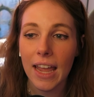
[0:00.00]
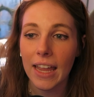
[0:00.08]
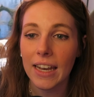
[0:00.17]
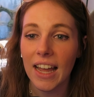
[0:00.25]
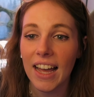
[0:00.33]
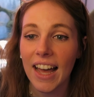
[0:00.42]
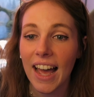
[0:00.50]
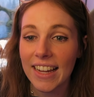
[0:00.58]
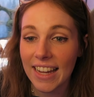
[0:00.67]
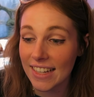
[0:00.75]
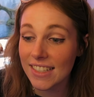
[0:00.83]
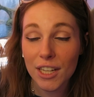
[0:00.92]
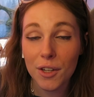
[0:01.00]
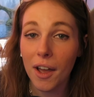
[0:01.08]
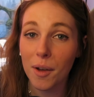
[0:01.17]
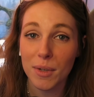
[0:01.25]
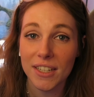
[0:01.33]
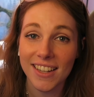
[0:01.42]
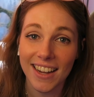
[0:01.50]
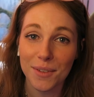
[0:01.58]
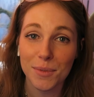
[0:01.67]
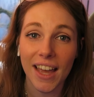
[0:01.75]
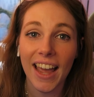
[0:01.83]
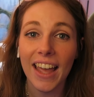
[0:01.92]
And I can't tell you how many
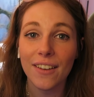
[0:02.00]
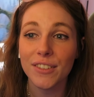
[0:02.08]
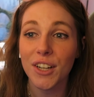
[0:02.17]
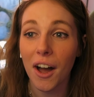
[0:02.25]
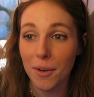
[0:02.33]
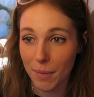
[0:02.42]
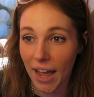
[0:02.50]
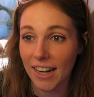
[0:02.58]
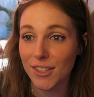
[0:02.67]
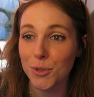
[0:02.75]
times I have gone back